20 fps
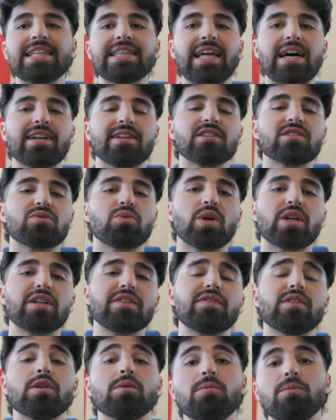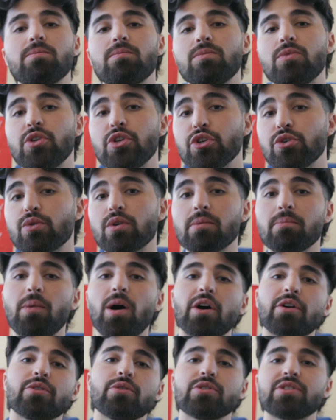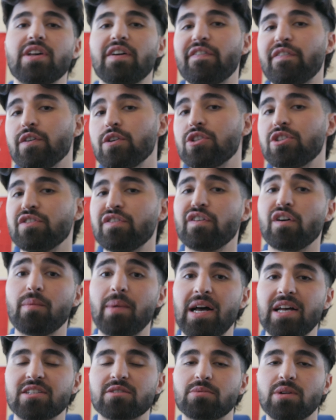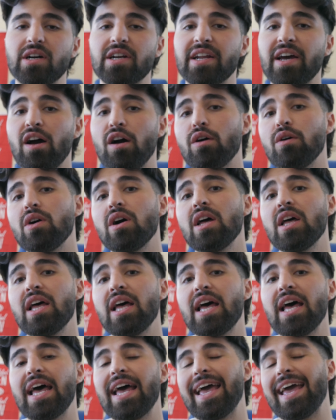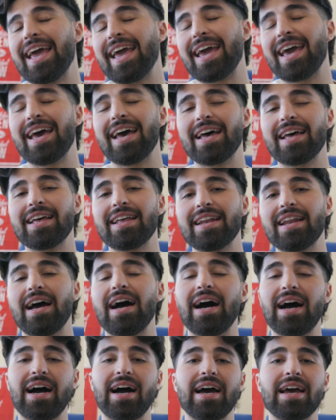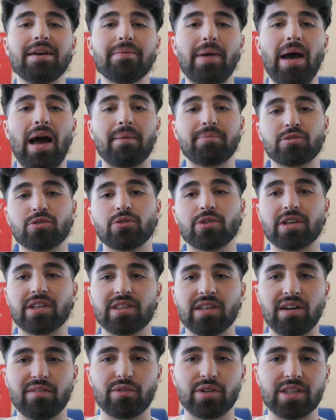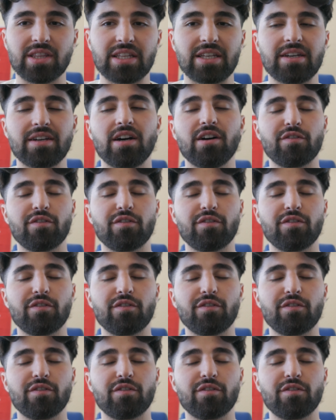That is one of the newer models that Fujifilm has brought out, and I'm absolutely in love with it.